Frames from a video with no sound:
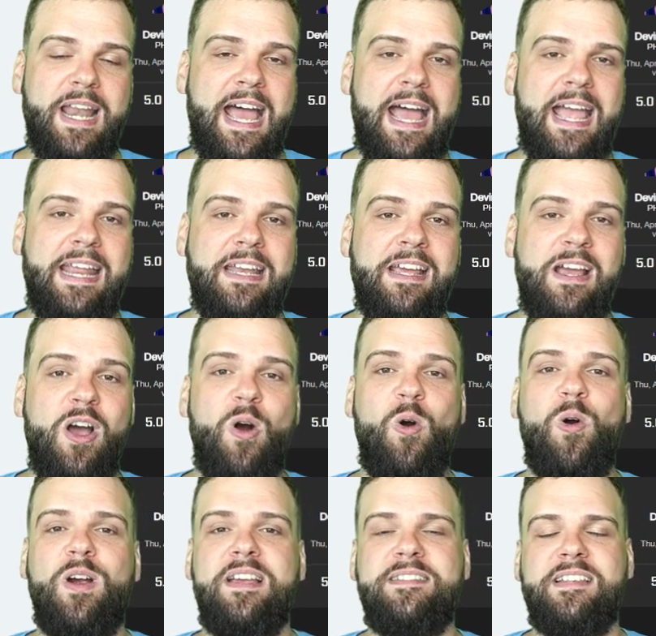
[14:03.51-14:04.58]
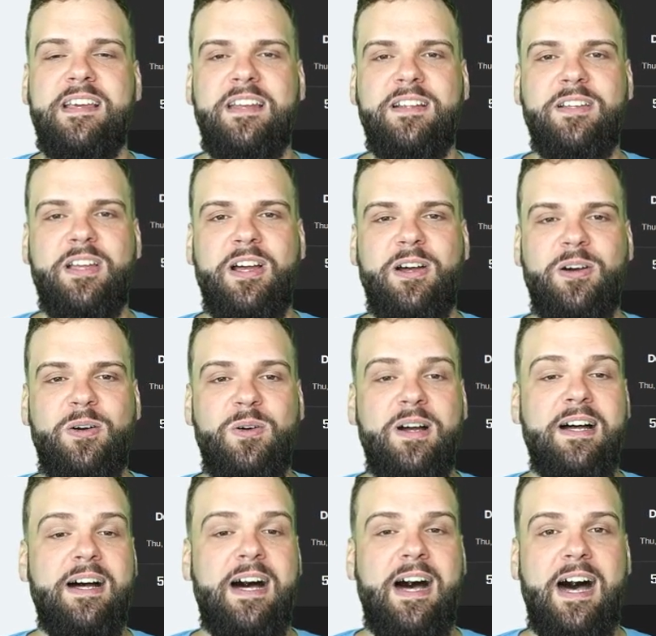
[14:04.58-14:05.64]
9 or he's going to go
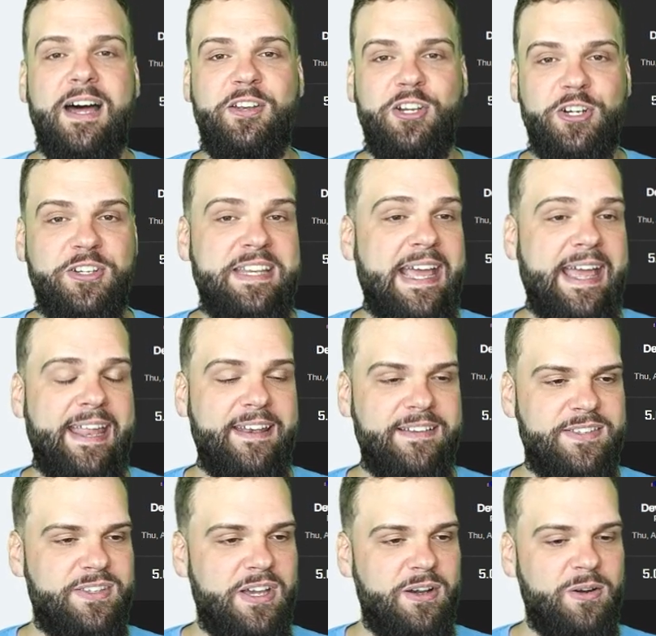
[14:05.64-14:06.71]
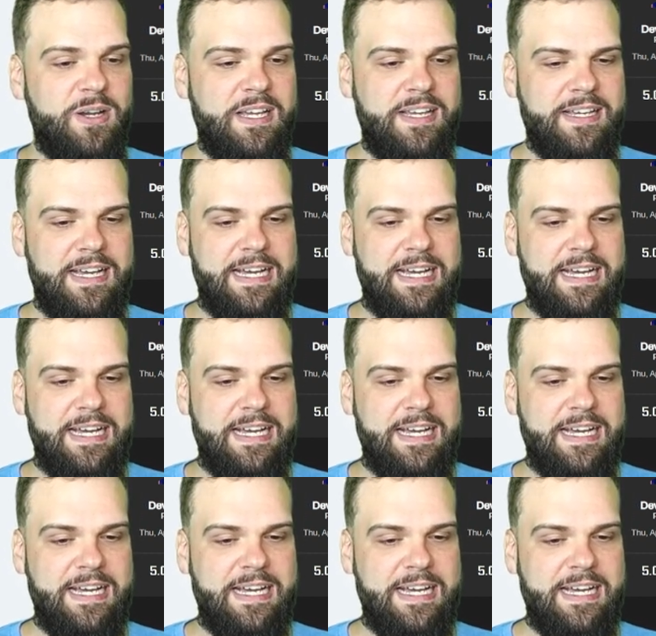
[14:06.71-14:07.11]
under 10. So,